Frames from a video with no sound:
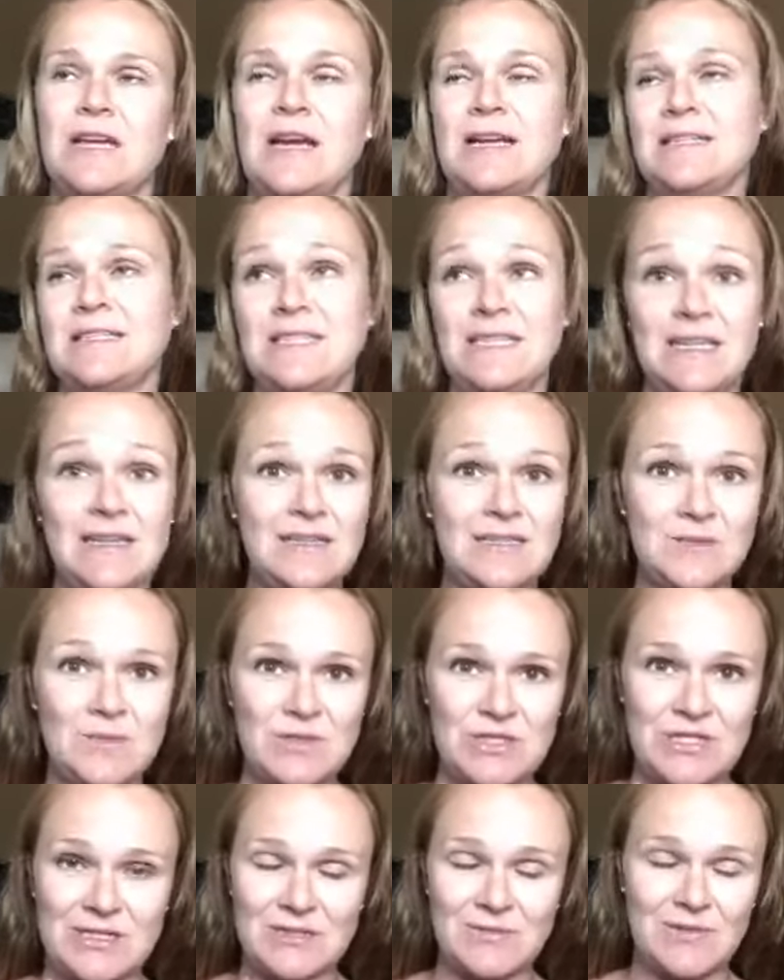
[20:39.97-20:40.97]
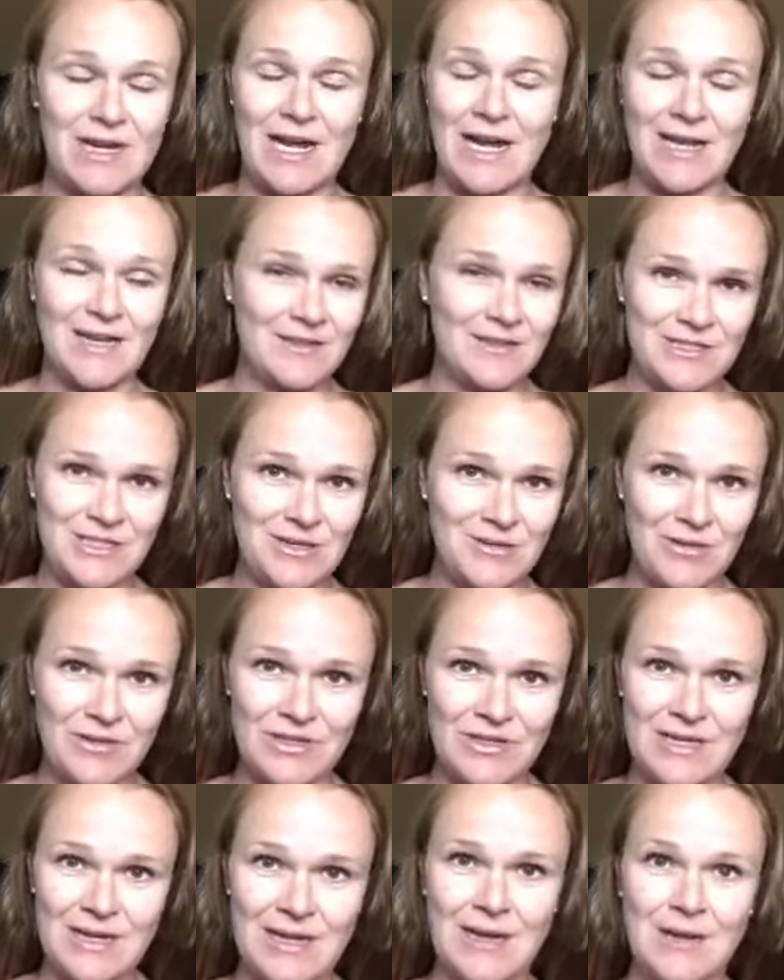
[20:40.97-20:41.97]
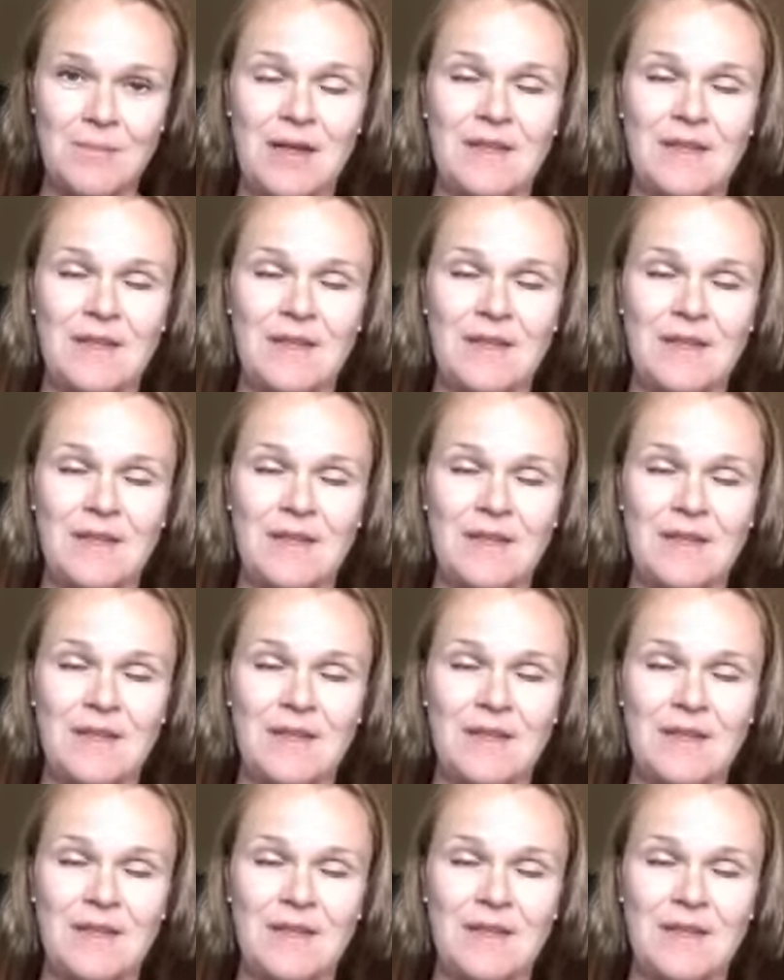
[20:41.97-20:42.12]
ideas, which is what I used to do all the time.